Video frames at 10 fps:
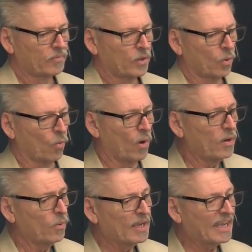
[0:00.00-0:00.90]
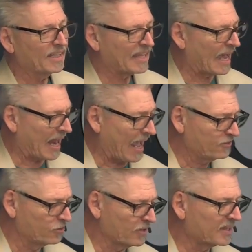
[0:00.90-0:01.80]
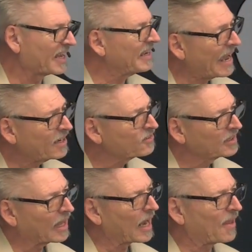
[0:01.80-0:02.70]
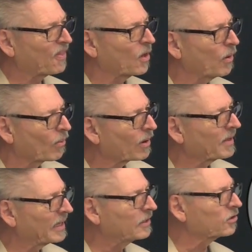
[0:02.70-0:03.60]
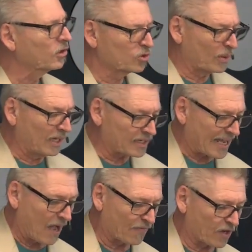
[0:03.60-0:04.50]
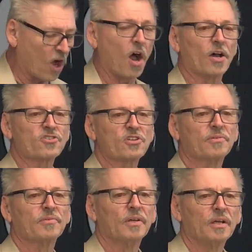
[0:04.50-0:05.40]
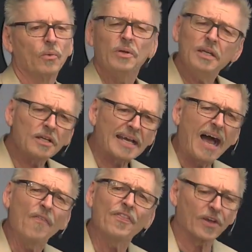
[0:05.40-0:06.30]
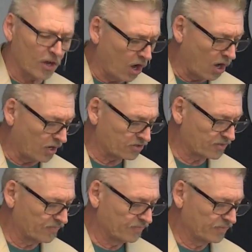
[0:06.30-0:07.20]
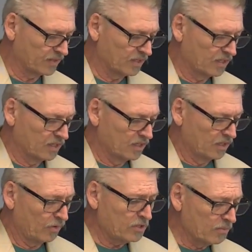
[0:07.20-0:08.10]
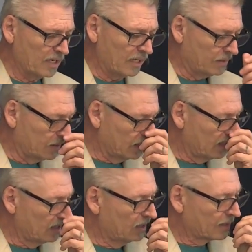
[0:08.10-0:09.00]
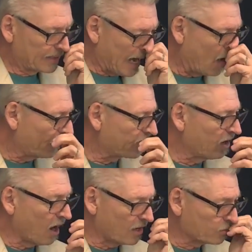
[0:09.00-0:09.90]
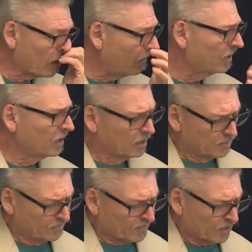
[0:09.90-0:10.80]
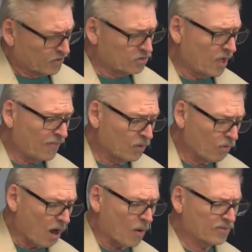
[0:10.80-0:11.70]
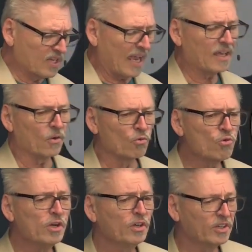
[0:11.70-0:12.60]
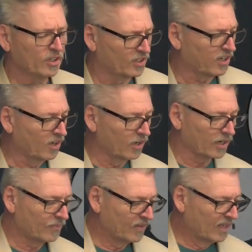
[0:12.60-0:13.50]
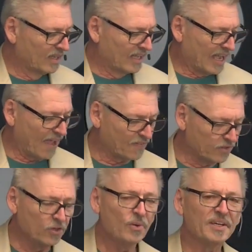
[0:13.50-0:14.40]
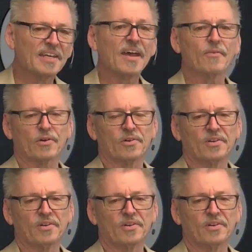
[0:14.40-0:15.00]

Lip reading: When we get that answer, then the next thing that I think we really need to do is we need to count the cost. We need to count the cost. What does it mean, count the cost? Well, there's nothing wrong with taking a real good look at the new endeavor